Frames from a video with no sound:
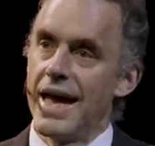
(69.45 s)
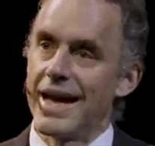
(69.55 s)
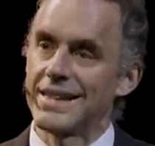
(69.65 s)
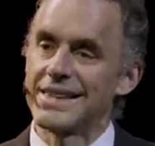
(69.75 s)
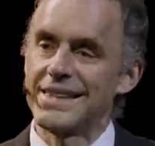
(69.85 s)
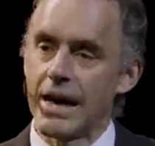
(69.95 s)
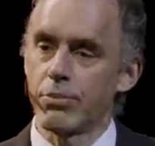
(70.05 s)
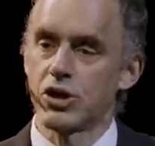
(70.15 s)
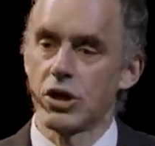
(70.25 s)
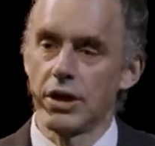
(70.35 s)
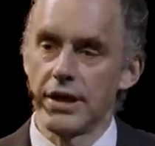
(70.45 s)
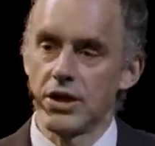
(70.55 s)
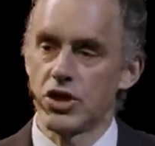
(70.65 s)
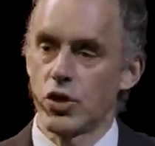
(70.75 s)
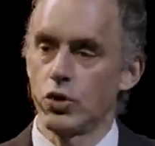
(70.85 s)
exceptionally
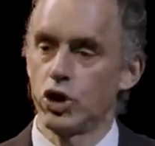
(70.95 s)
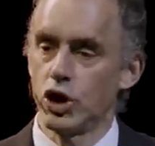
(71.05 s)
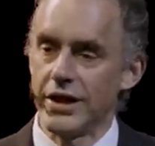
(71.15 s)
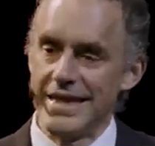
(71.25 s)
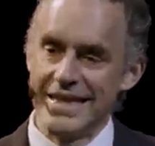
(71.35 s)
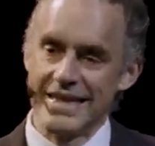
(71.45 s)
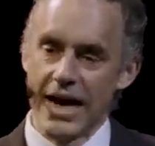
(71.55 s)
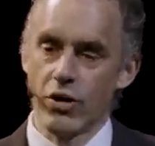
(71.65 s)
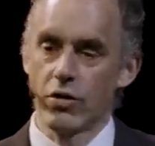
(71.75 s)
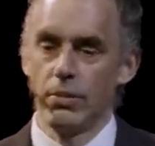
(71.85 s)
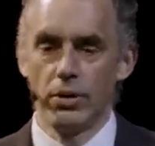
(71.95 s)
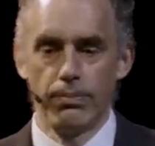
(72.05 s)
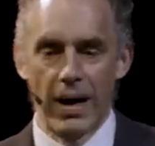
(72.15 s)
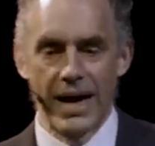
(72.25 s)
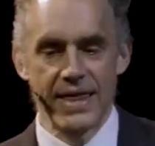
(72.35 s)
socially desirable
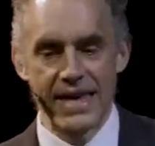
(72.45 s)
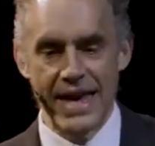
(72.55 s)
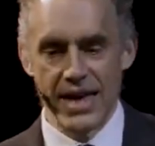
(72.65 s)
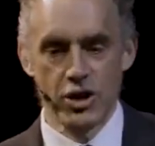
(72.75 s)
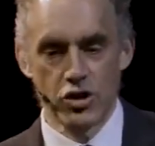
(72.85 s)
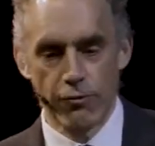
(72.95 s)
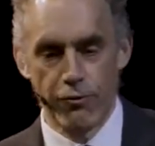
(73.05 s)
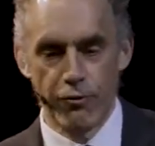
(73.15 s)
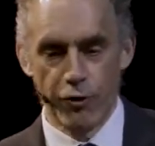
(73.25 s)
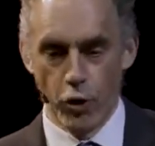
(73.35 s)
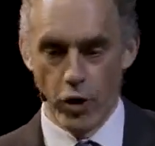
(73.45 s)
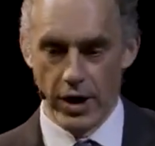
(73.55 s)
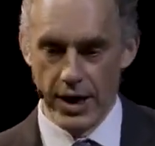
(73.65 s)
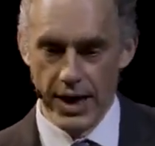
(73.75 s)
by the age of 4.